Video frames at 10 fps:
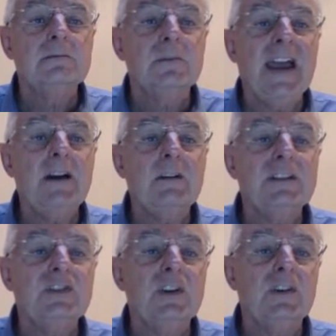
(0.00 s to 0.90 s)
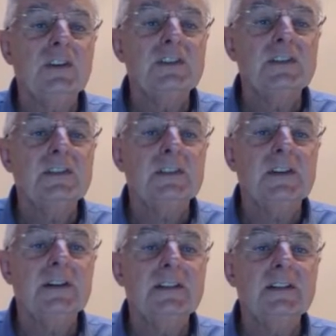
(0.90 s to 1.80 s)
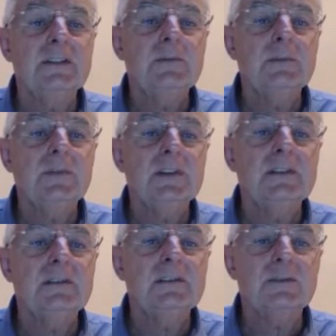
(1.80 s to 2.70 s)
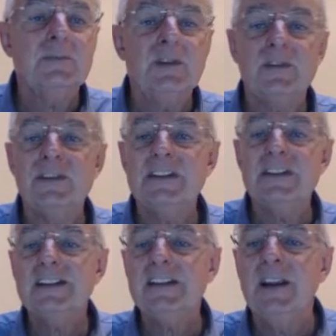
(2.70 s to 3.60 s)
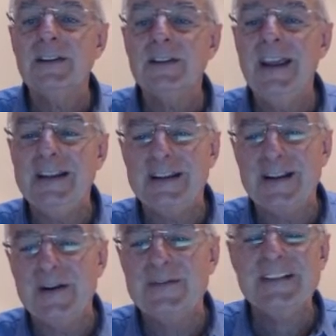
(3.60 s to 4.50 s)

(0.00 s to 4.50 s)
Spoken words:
Hourly chart. I think we might just put it on the daily. There you go.